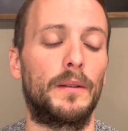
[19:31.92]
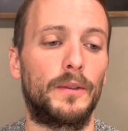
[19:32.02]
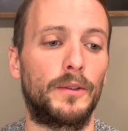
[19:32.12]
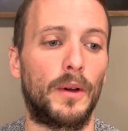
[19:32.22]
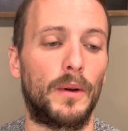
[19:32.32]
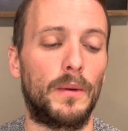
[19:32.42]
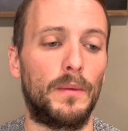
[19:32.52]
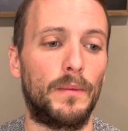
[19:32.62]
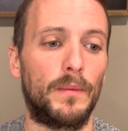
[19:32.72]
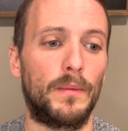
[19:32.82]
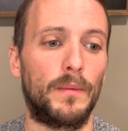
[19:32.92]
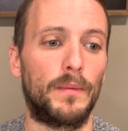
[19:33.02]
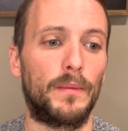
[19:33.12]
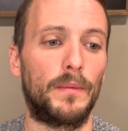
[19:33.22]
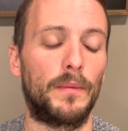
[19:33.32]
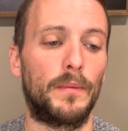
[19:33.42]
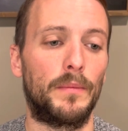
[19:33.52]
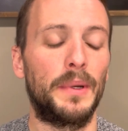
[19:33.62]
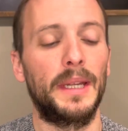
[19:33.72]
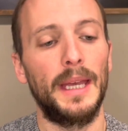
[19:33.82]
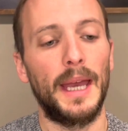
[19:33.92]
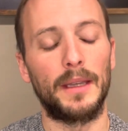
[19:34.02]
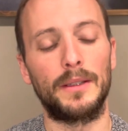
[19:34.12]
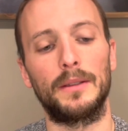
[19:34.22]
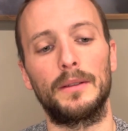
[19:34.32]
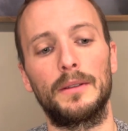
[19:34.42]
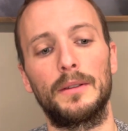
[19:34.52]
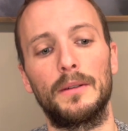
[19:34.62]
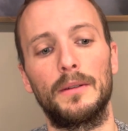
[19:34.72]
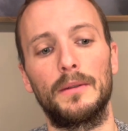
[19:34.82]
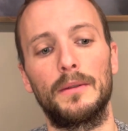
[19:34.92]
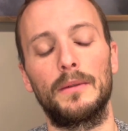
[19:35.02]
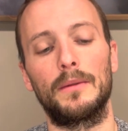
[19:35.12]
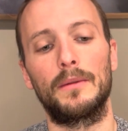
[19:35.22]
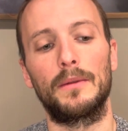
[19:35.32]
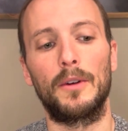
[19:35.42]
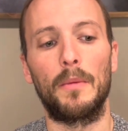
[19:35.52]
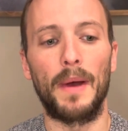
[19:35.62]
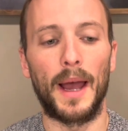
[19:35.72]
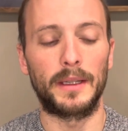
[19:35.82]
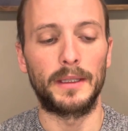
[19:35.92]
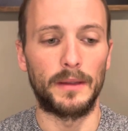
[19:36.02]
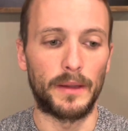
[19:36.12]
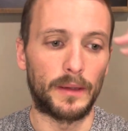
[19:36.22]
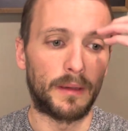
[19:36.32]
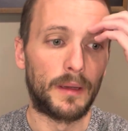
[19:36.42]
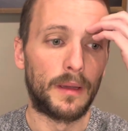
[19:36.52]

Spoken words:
So, but again, to go back to the